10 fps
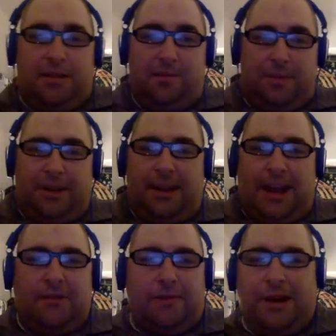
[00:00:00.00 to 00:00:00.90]
But yeah,
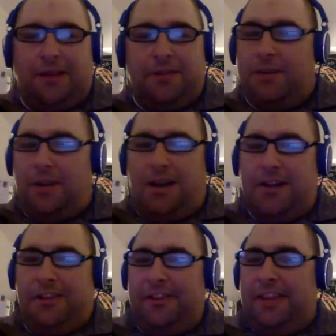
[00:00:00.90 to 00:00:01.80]
I'd rather
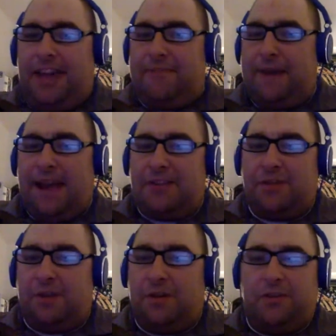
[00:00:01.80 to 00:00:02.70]
honestly have
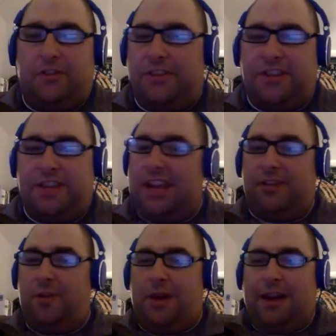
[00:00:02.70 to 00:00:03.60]
Giants
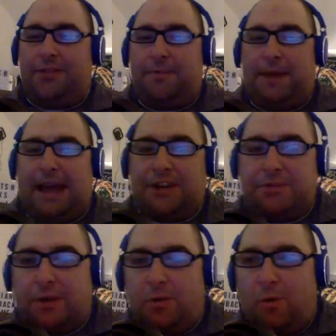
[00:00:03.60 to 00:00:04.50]
go after
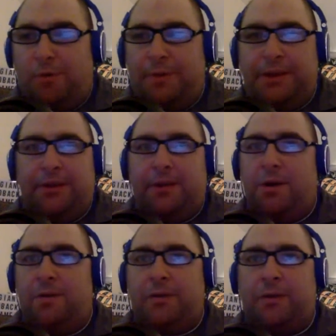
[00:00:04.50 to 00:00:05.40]
Patrick Corbin
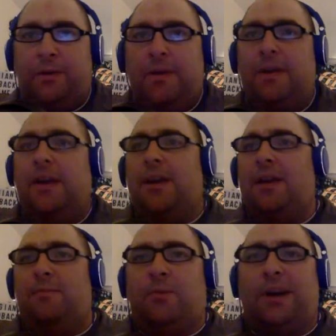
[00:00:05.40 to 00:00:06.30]
over
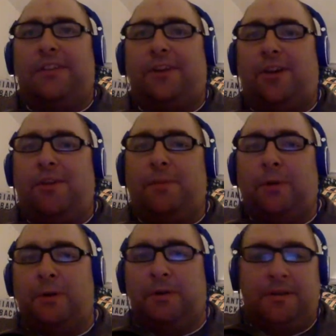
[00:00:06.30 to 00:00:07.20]
Bryce
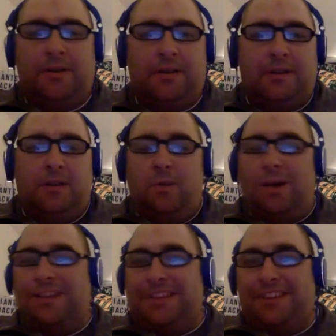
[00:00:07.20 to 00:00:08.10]
Harper, who
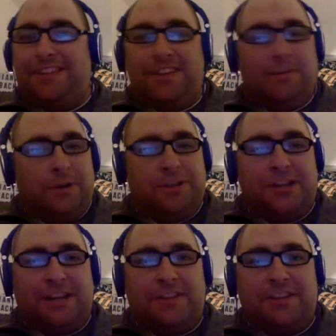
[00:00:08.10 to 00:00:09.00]
I think is going to
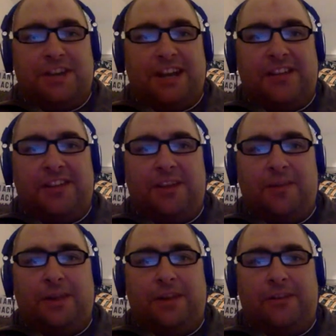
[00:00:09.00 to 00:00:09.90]
reject the Giants
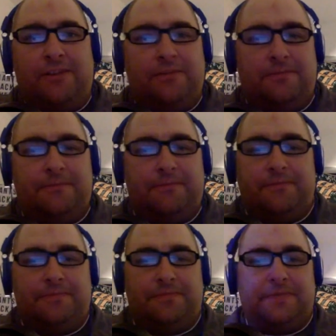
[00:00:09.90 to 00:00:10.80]
anyways.
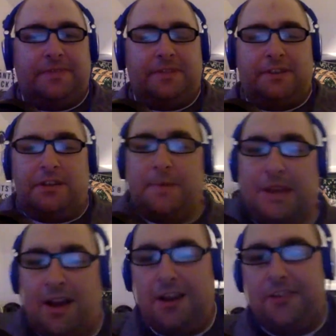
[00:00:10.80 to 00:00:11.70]
To be
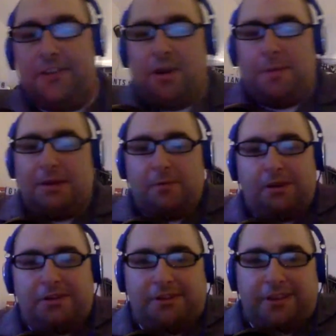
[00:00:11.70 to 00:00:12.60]
honest, nobody
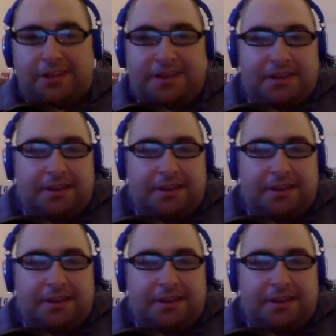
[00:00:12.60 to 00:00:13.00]
wants to